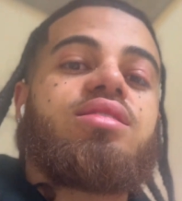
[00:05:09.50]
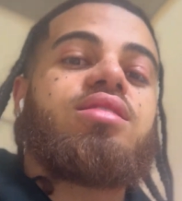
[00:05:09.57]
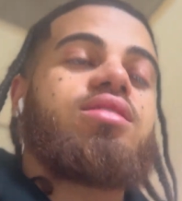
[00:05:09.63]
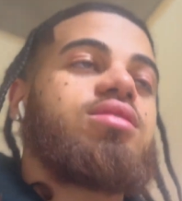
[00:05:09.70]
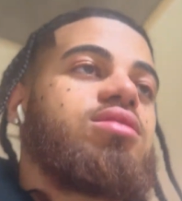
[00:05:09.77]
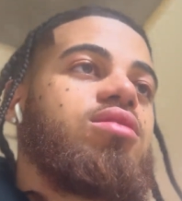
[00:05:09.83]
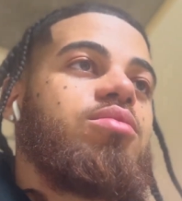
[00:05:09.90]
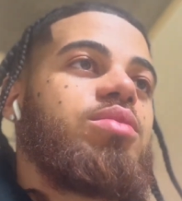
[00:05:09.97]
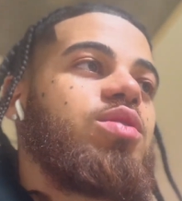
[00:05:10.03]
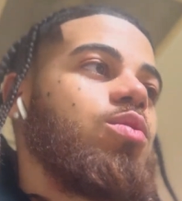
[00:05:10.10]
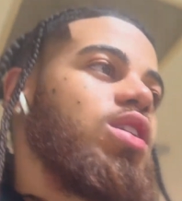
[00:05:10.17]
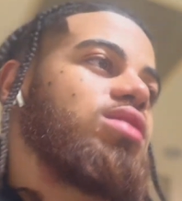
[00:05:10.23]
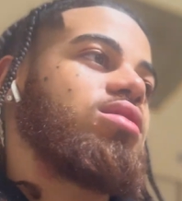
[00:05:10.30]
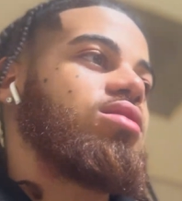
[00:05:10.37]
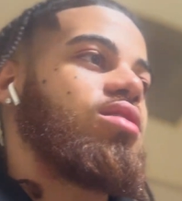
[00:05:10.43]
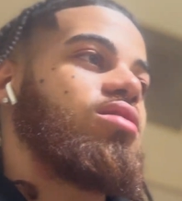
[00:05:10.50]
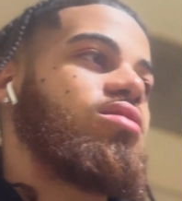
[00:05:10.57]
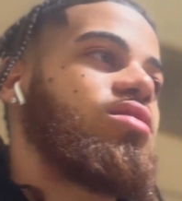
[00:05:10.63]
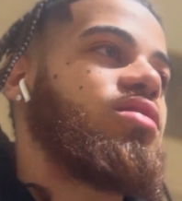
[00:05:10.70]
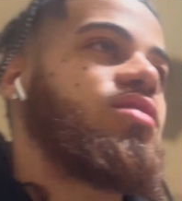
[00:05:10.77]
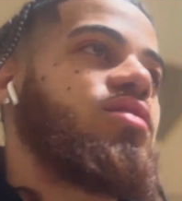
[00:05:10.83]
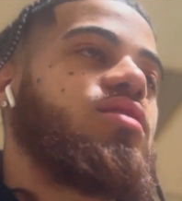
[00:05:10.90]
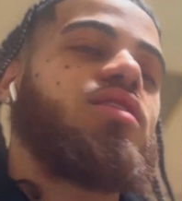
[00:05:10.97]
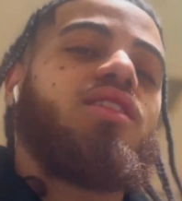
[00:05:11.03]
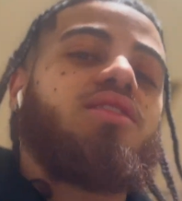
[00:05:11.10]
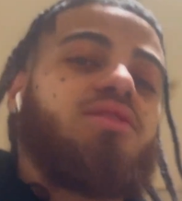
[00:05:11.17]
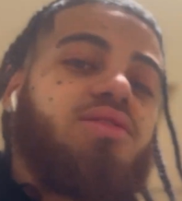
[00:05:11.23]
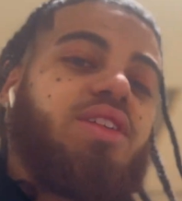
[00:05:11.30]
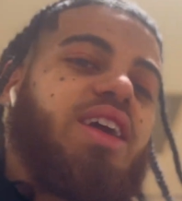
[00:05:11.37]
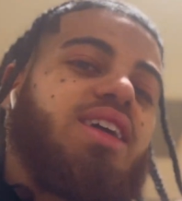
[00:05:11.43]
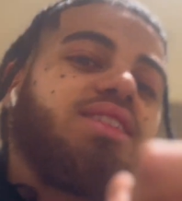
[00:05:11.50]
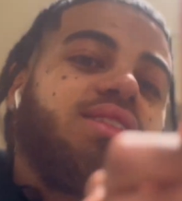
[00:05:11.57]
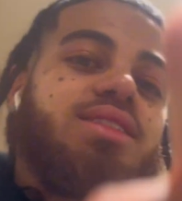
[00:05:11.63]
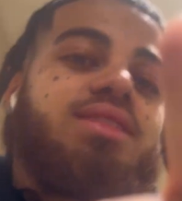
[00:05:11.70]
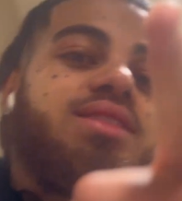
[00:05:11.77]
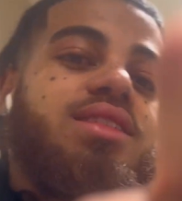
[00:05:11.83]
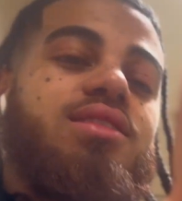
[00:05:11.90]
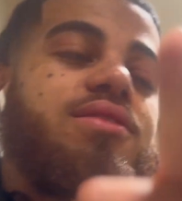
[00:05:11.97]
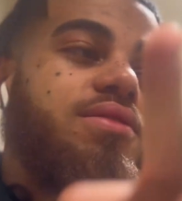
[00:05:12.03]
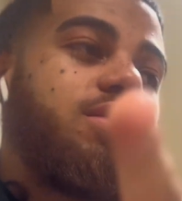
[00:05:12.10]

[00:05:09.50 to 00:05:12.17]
niggas don't be washing y'all's shit. Nasty as hell if you